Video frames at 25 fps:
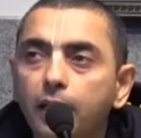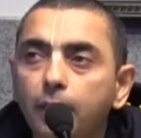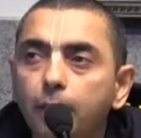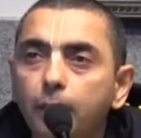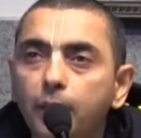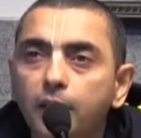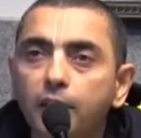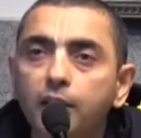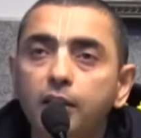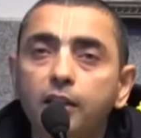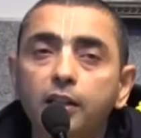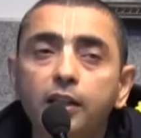
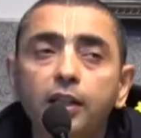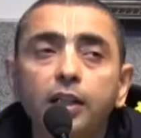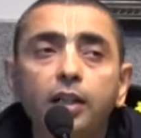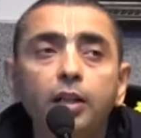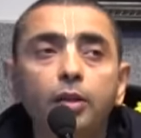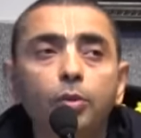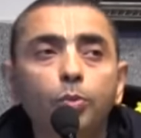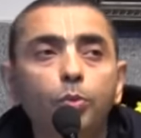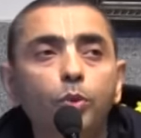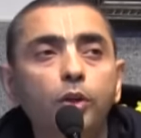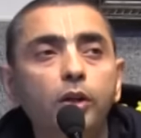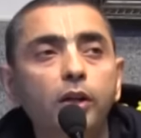But the
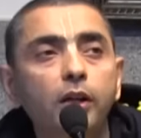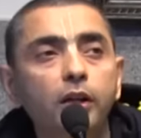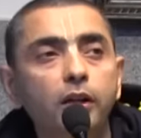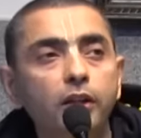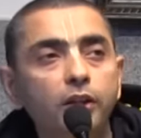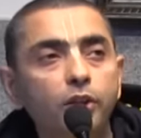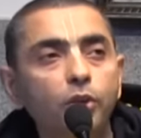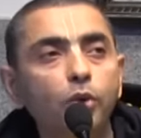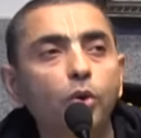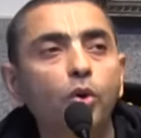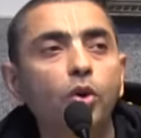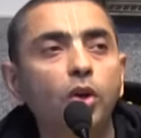real word
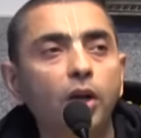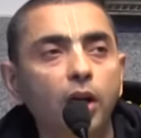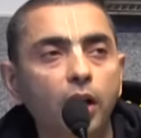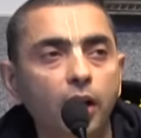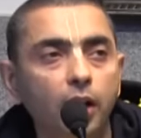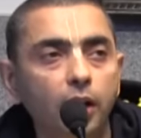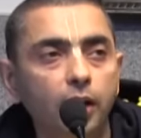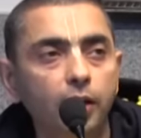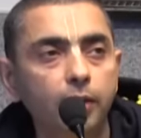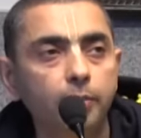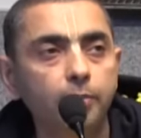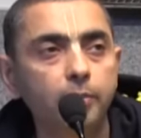
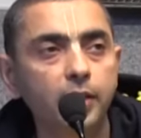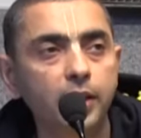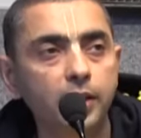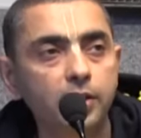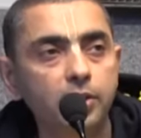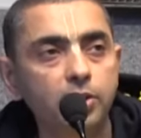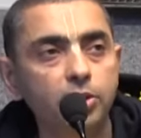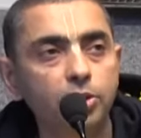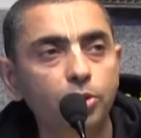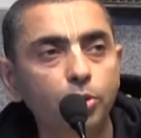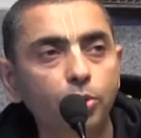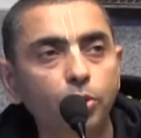yoga
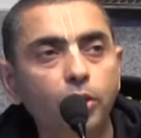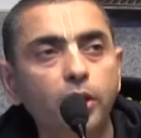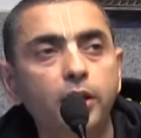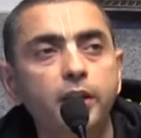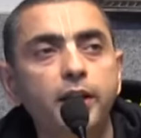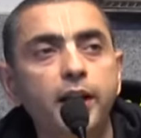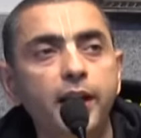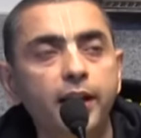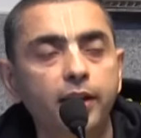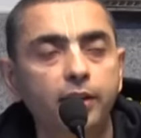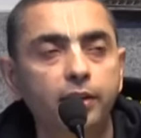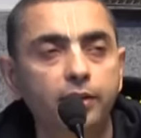means to
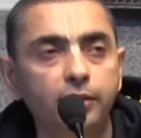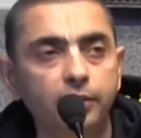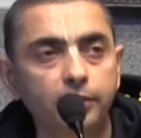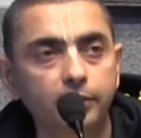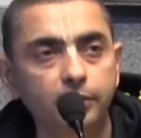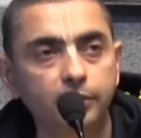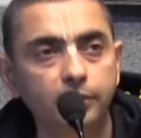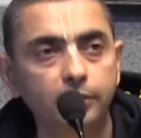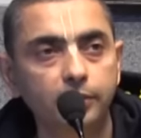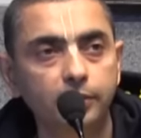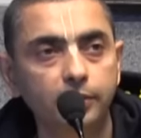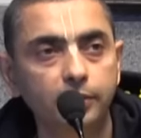connect,
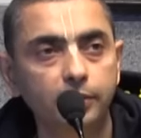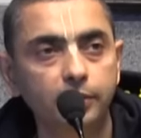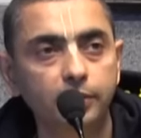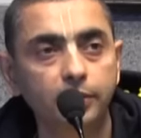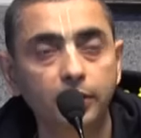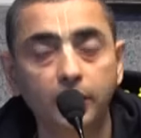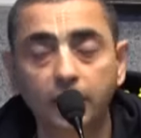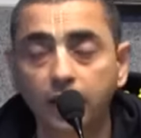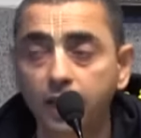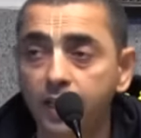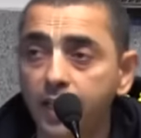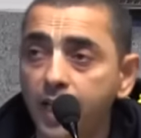
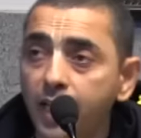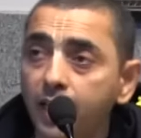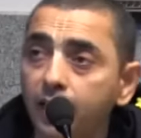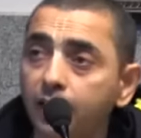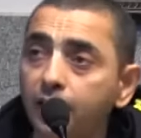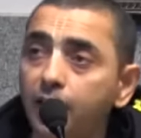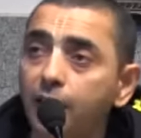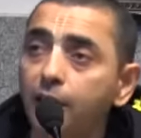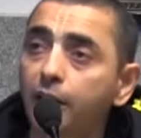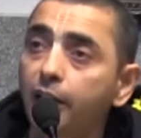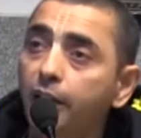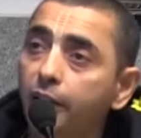connect
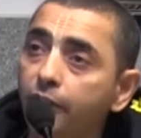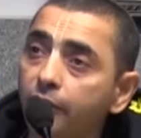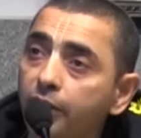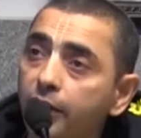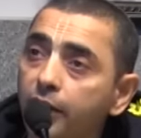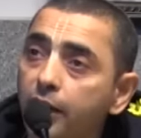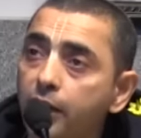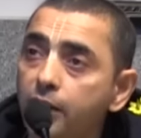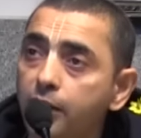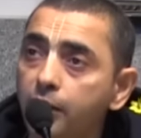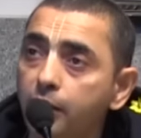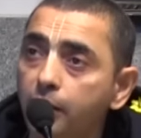that
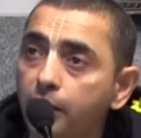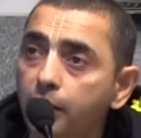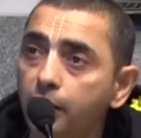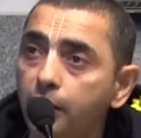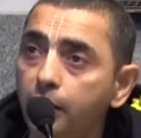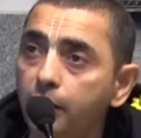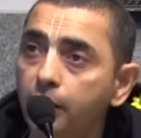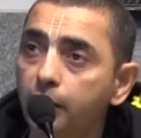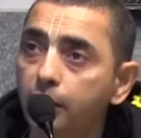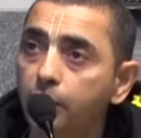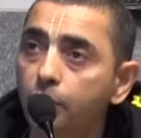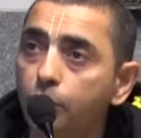living
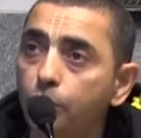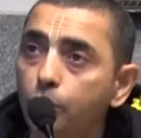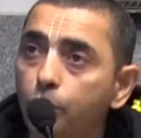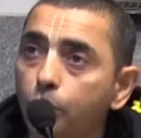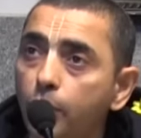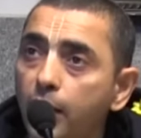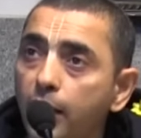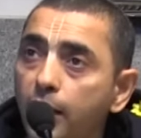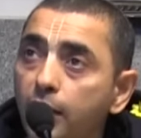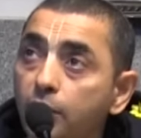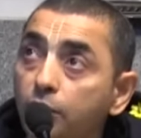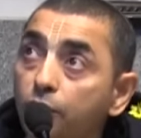entity who
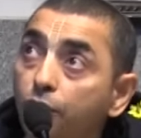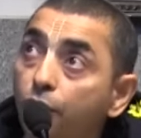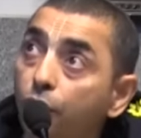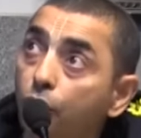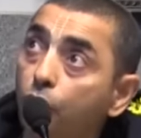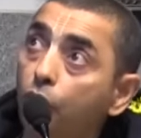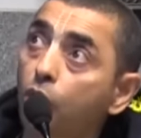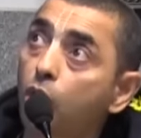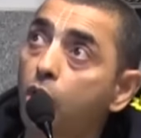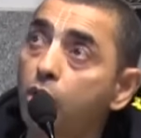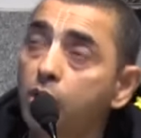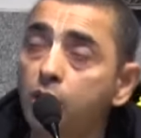has
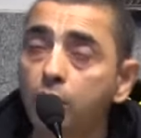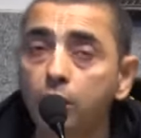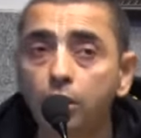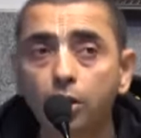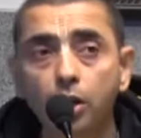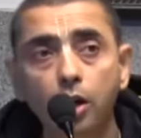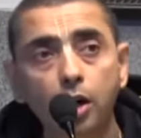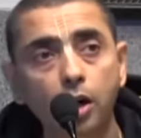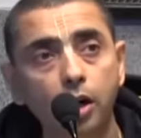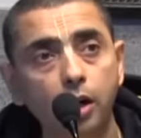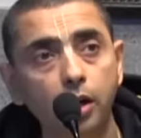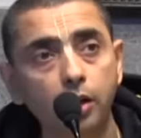forgotten
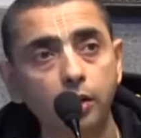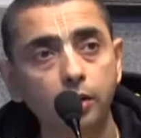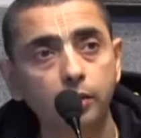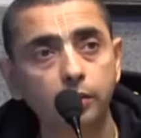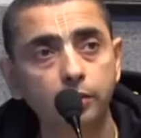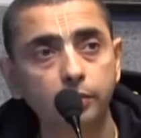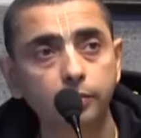Lord